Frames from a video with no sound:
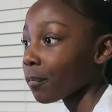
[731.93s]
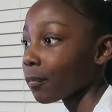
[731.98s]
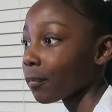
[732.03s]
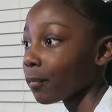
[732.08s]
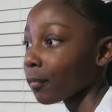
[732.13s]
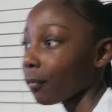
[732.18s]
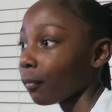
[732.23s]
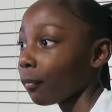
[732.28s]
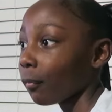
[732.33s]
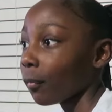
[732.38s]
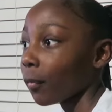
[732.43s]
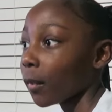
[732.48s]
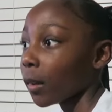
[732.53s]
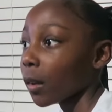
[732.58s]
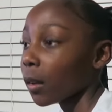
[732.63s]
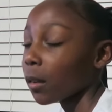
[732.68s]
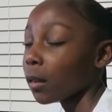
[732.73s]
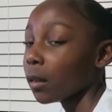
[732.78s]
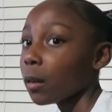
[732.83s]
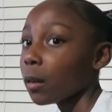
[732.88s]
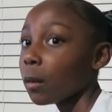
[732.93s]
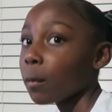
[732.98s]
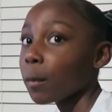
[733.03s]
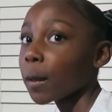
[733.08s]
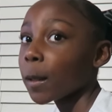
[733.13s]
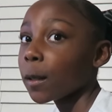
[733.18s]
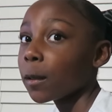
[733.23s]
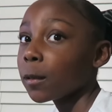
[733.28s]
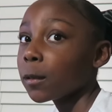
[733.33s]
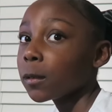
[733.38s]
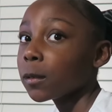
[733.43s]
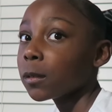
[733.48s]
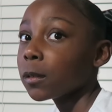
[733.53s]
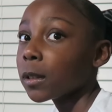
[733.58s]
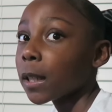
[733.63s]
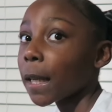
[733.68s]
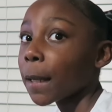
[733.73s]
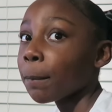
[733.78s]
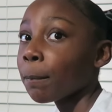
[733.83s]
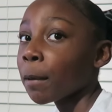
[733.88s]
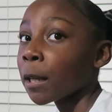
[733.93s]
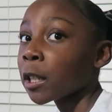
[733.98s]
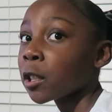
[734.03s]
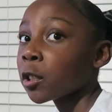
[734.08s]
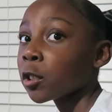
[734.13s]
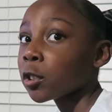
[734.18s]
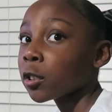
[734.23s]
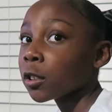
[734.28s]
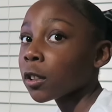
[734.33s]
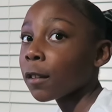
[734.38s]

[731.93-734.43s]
Uh-oh. We're going to take pictures